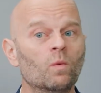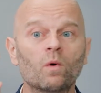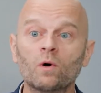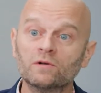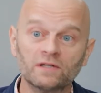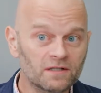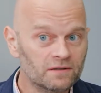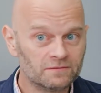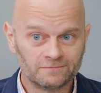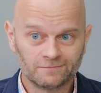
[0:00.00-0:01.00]
Woe to
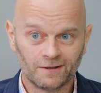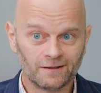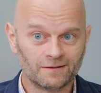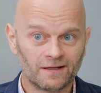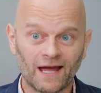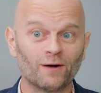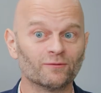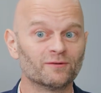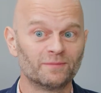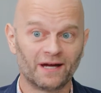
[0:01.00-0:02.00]
you, right?
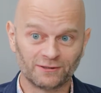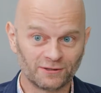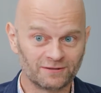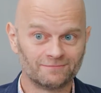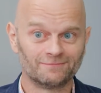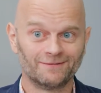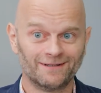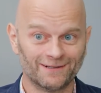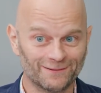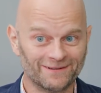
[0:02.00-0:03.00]
Cows of Bashan.
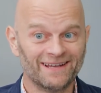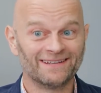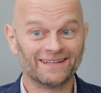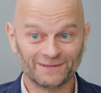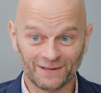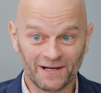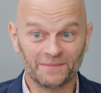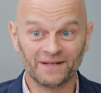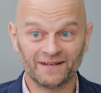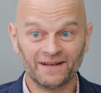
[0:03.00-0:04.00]
Things are
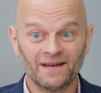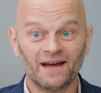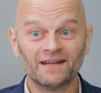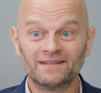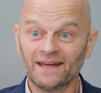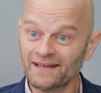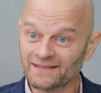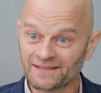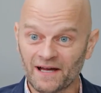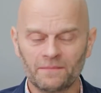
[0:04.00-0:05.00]
coming. A day
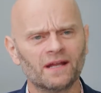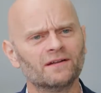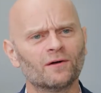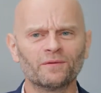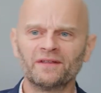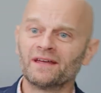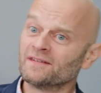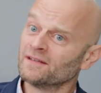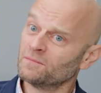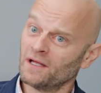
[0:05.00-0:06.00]
is coming, and don't think
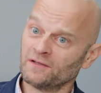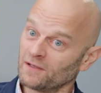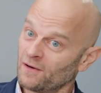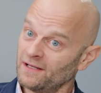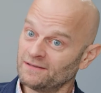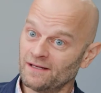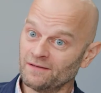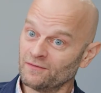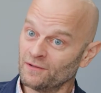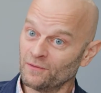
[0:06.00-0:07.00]
it's a great day
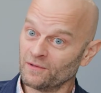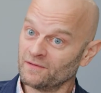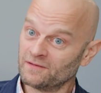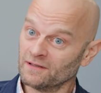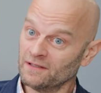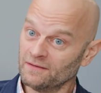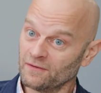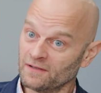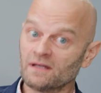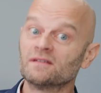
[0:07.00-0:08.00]
of the Lord's
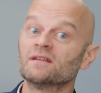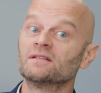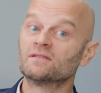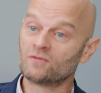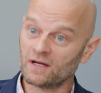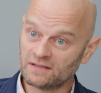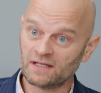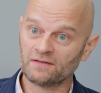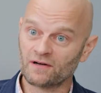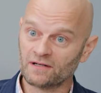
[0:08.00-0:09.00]
deliverance. It's a great
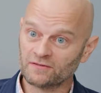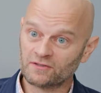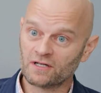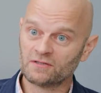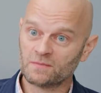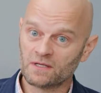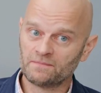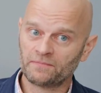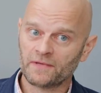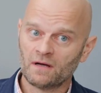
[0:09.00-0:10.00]
day of God's judgment
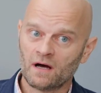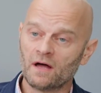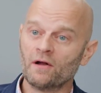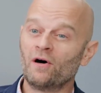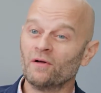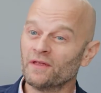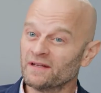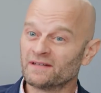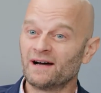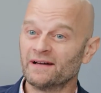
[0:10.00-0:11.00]
on all that
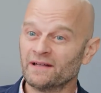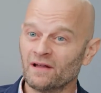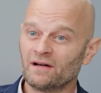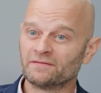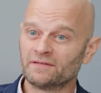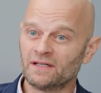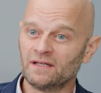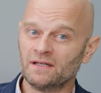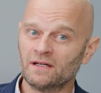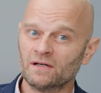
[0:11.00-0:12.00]
is high and lofty,
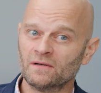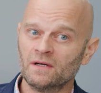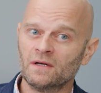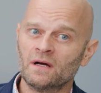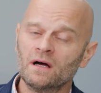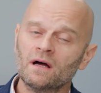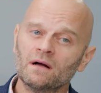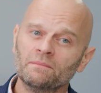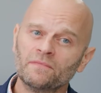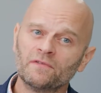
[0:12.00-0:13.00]

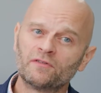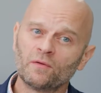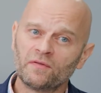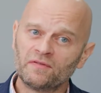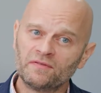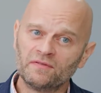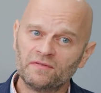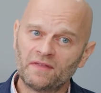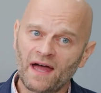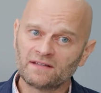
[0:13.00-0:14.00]
So
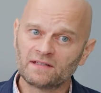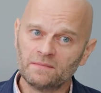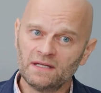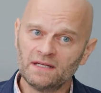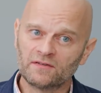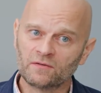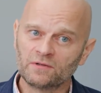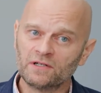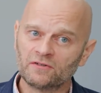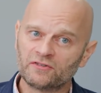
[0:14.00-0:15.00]
that to me is a
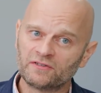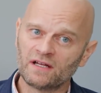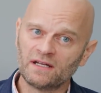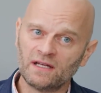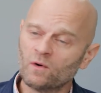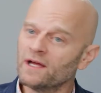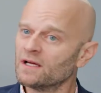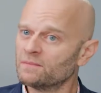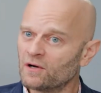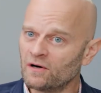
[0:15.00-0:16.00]
real stunning
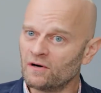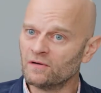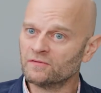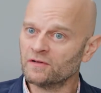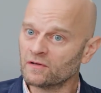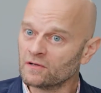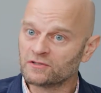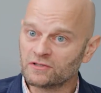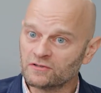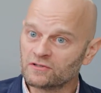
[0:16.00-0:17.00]
wake-up call to the
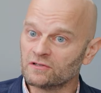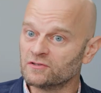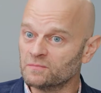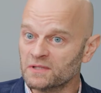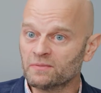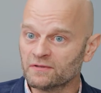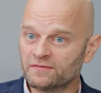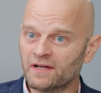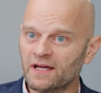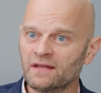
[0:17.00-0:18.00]
Christian church, to people of
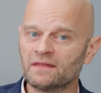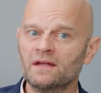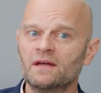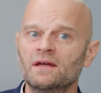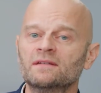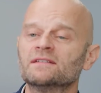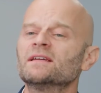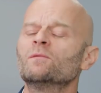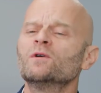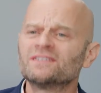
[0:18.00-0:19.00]
faith, to
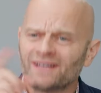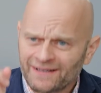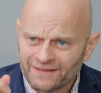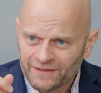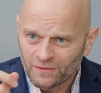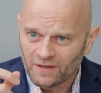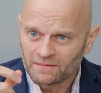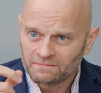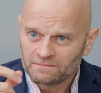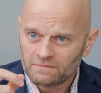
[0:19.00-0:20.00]
say, which side are you
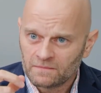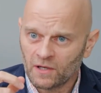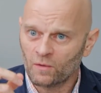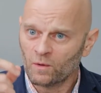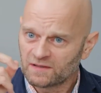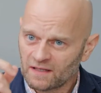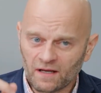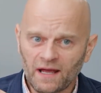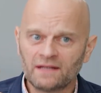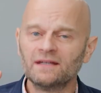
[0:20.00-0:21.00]
on?
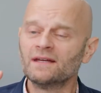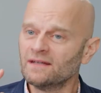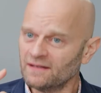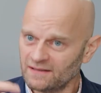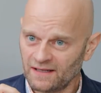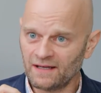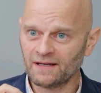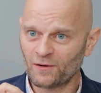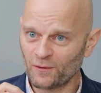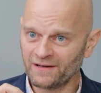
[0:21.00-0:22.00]
At the end of the day,
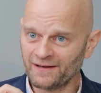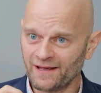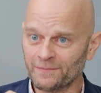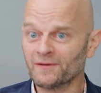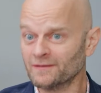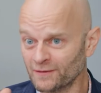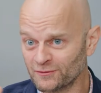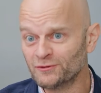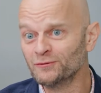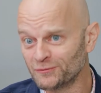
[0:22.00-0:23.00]
according to Amos,
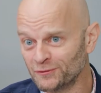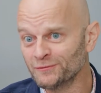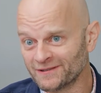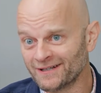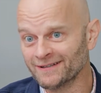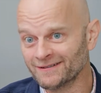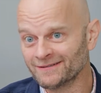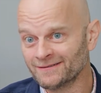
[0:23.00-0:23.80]
there's just two sides.